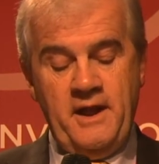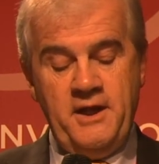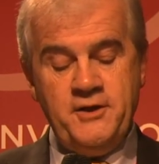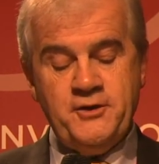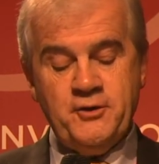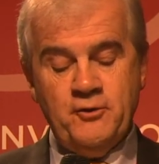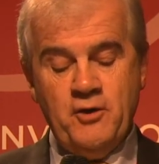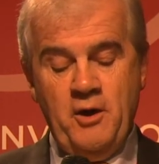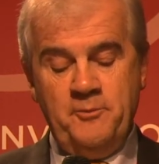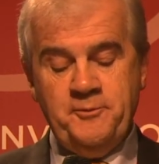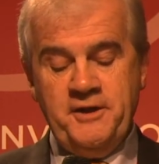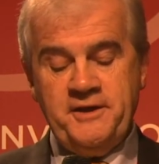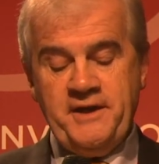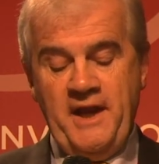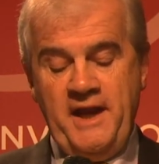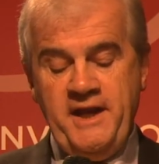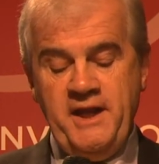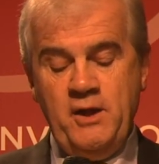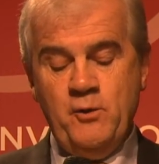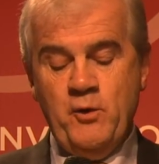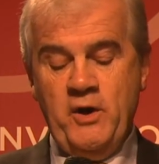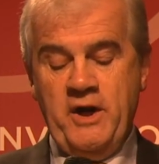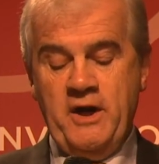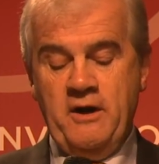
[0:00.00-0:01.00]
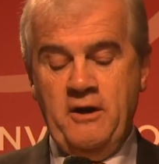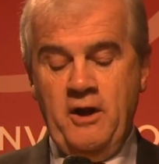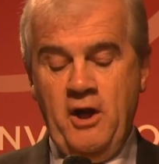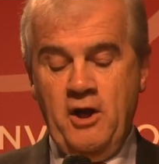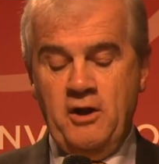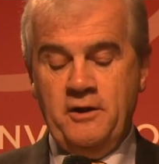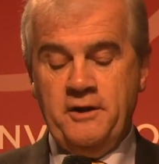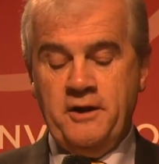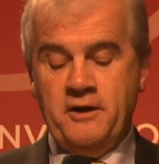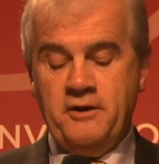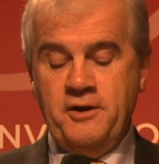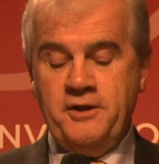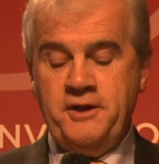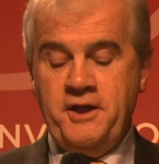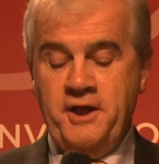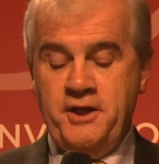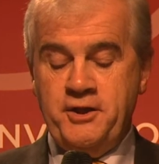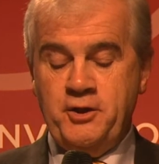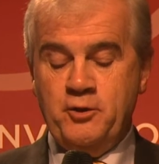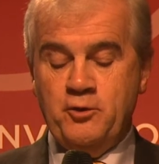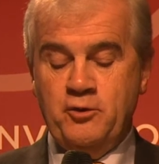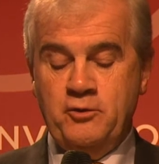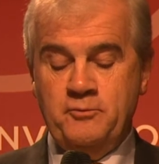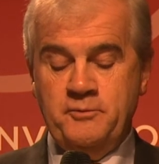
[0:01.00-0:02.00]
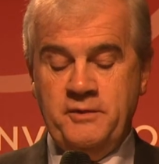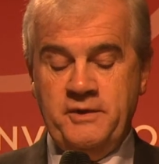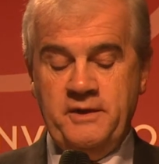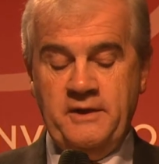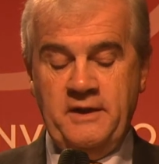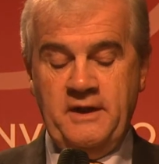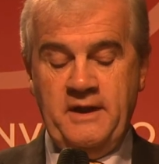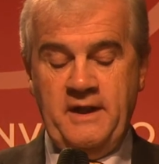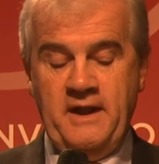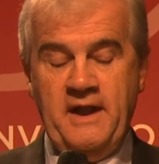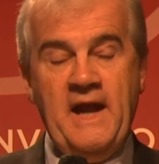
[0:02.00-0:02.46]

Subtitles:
interrupted anywhere along the continuum,